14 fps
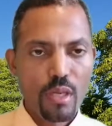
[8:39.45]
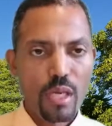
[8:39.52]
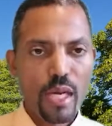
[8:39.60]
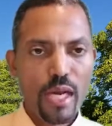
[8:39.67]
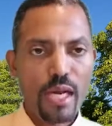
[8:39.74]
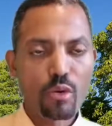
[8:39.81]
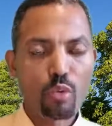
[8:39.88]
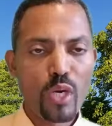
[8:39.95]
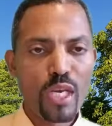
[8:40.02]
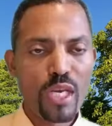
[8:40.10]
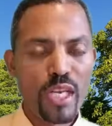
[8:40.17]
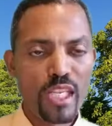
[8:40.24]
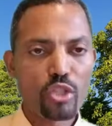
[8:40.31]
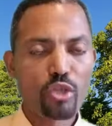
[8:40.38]
And we
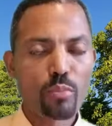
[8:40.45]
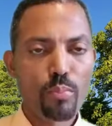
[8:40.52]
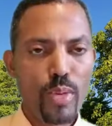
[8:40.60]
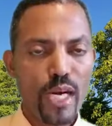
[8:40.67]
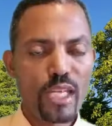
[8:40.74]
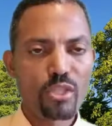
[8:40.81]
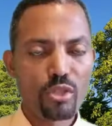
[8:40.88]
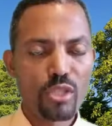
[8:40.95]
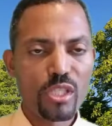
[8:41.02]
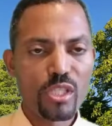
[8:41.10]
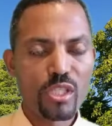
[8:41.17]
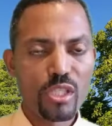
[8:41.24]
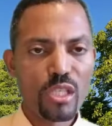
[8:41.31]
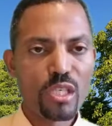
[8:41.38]
need to pray to
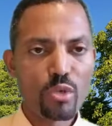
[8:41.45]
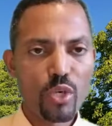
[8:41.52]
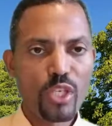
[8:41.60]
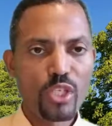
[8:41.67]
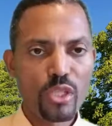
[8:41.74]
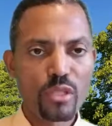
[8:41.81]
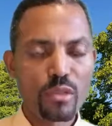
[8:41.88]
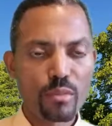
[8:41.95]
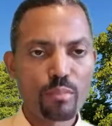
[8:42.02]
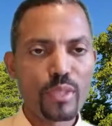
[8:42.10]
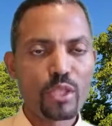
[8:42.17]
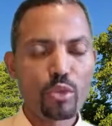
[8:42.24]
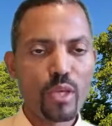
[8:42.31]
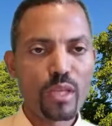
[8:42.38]
distinguish
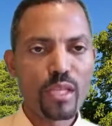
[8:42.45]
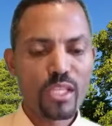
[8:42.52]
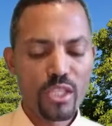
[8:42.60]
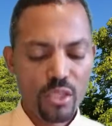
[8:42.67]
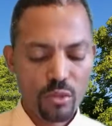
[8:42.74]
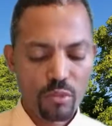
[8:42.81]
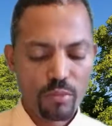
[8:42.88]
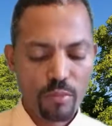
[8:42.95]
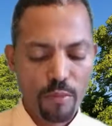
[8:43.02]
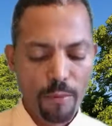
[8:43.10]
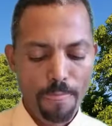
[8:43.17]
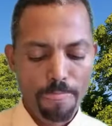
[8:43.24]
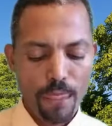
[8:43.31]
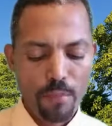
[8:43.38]
between the two,
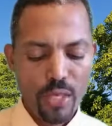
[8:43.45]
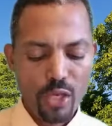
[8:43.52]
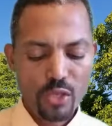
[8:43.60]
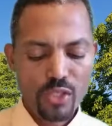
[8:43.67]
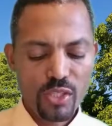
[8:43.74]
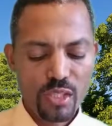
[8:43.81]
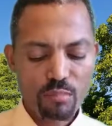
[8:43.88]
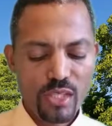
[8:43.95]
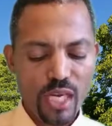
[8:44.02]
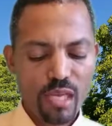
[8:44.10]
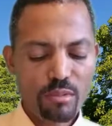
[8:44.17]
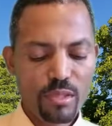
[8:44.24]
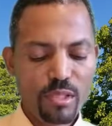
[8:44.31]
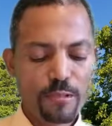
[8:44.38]
because
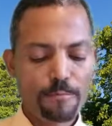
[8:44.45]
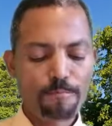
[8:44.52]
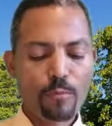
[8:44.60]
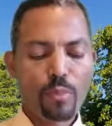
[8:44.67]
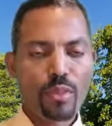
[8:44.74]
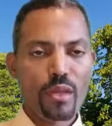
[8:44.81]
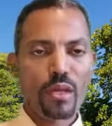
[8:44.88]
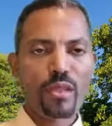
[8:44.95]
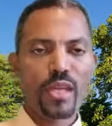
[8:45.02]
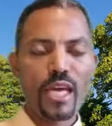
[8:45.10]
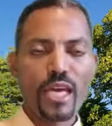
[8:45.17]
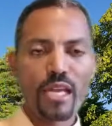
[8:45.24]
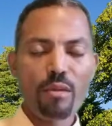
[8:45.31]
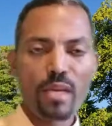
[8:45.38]
sometimes the
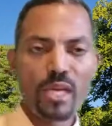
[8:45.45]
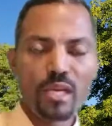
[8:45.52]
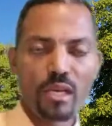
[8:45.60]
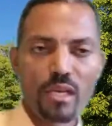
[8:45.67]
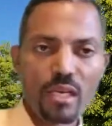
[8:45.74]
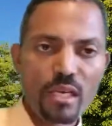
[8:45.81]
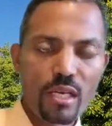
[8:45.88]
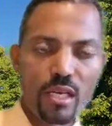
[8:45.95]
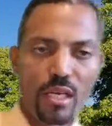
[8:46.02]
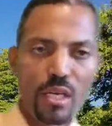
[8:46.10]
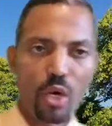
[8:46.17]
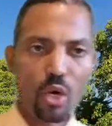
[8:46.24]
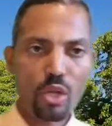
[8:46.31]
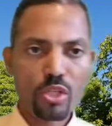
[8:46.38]
enemy
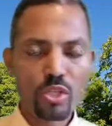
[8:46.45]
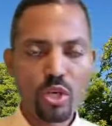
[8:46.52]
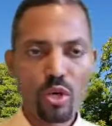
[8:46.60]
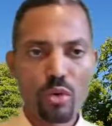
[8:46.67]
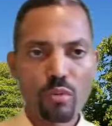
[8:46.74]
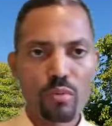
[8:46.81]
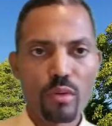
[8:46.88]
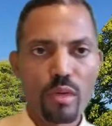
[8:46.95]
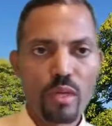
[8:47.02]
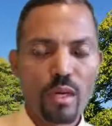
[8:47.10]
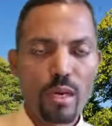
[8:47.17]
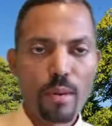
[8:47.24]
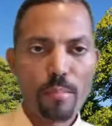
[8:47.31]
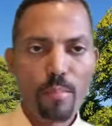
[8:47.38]
also
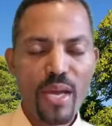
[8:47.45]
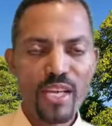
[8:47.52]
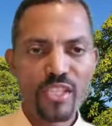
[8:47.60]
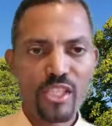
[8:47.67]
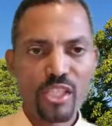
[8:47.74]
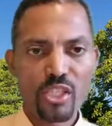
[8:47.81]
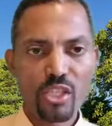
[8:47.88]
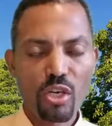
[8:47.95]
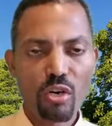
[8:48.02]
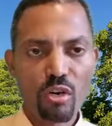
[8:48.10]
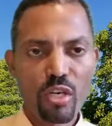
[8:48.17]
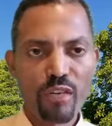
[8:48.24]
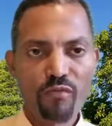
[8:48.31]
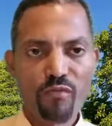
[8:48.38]
makes it so
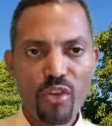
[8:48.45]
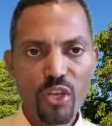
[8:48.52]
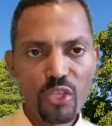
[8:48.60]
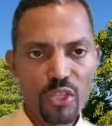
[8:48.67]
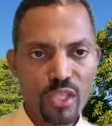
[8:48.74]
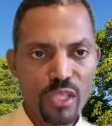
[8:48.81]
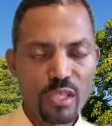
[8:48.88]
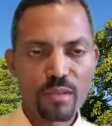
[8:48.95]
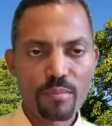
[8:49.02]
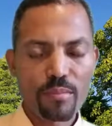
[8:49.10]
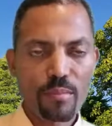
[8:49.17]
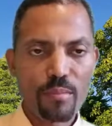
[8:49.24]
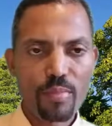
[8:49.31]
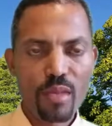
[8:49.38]
confusing.
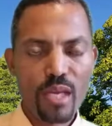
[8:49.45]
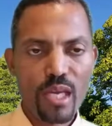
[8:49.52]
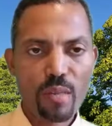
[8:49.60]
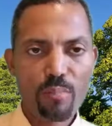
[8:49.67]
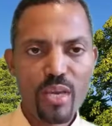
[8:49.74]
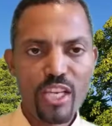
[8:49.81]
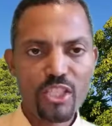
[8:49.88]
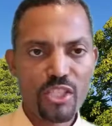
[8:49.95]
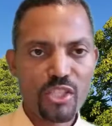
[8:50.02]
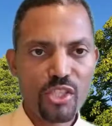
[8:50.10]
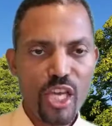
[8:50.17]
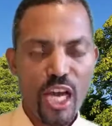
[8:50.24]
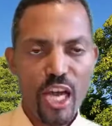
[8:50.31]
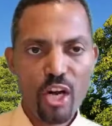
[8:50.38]
He mixes
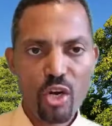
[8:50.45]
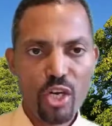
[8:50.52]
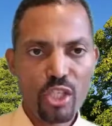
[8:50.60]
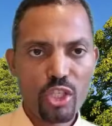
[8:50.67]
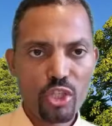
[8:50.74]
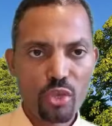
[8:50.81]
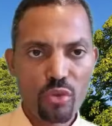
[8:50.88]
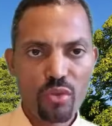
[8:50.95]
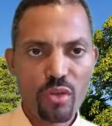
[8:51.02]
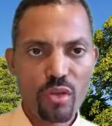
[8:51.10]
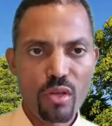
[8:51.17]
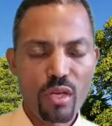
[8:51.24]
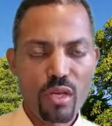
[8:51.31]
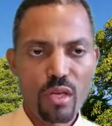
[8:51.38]
error and truth,
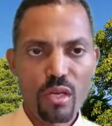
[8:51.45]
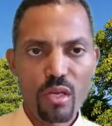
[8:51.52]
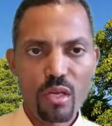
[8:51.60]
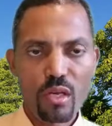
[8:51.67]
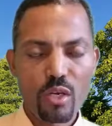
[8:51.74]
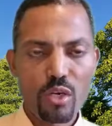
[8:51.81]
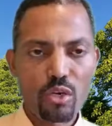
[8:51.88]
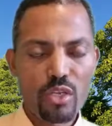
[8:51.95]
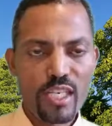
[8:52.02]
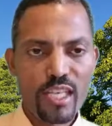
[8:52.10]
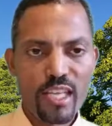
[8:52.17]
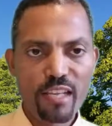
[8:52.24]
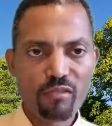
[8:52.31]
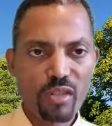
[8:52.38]
good and
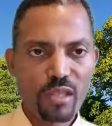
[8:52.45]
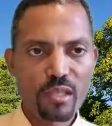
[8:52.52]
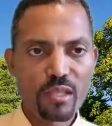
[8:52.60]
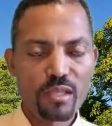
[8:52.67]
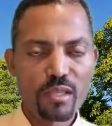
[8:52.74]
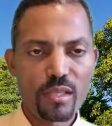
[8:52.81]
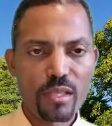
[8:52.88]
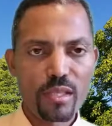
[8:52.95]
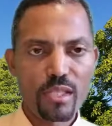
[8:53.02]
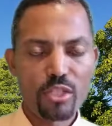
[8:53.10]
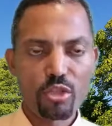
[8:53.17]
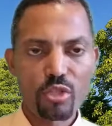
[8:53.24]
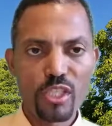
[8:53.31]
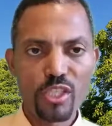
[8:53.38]
evil,
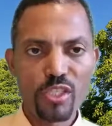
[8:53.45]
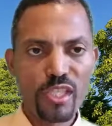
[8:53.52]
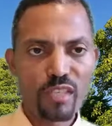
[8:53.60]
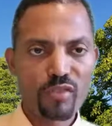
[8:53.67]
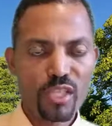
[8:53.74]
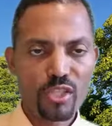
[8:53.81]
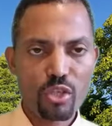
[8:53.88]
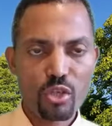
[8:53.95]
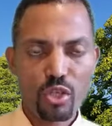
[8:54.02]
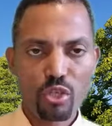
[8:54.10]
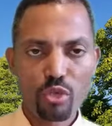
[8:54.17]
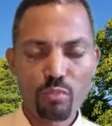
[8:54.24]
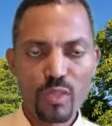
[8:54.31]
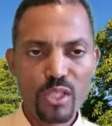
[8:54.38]
to deceive us or
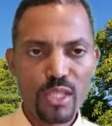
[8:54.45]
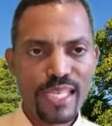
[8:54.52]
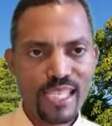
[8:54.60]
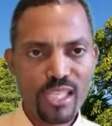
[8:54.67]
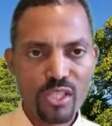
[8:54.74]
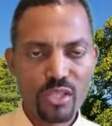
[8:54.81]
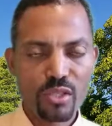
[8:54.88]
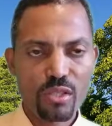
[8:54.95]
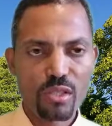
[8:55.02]
to mislead us.